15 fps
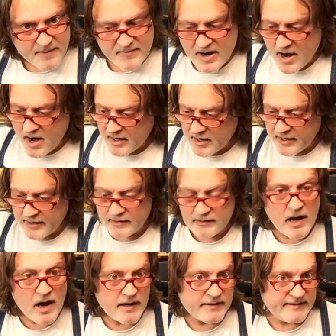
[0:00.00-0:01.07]
not kind of
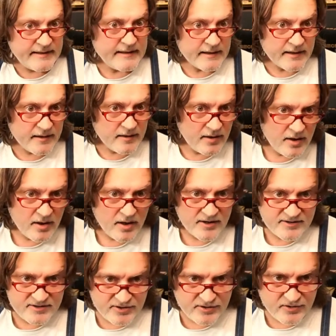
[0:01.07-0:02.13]
locked in
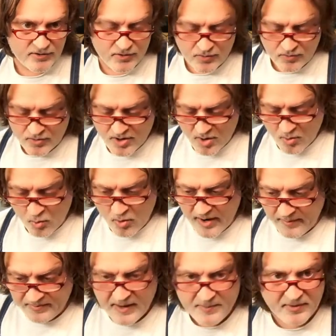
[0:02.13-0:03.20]
to what
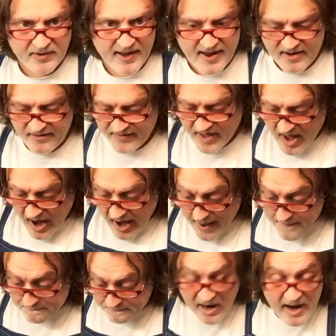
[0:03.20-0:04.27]
people have.
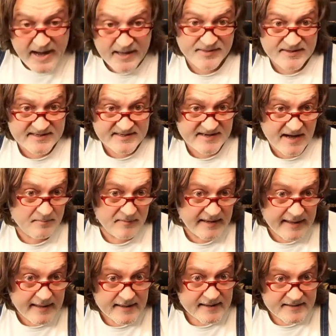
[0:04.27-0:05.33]
I'm buying the same
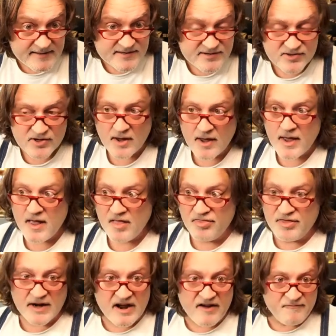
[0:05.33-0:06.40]
kits
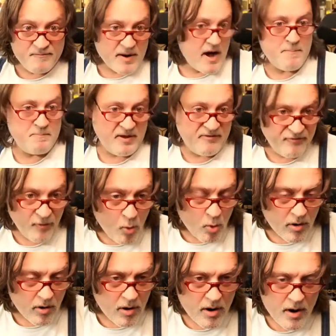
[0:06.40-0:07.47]
that I've bought
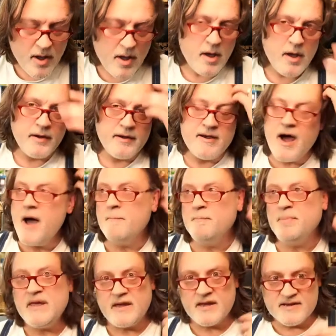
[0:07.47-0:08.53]
before, not
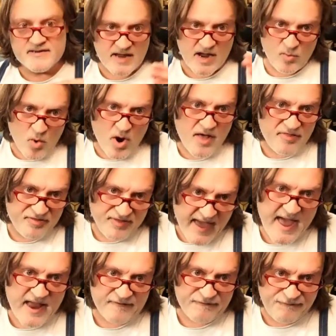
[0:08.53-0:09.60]
because I want
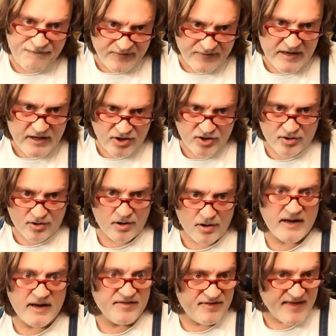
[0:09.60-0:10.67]
that figure
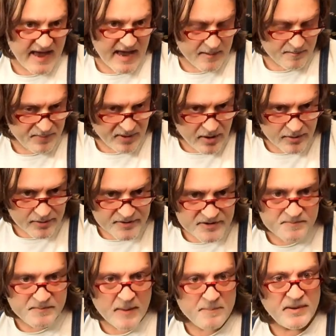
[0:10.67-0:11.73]
in that pose,
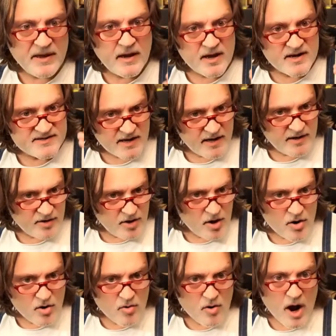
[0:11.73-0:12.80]
but because I
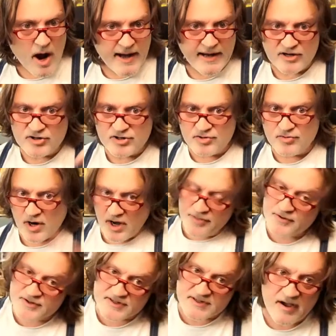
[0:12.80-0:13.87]
know I can do other
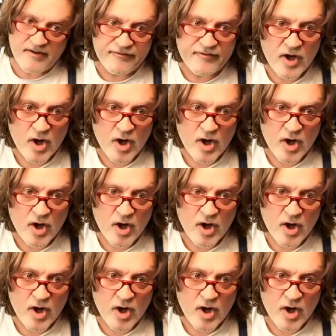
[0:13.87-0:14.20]
stuff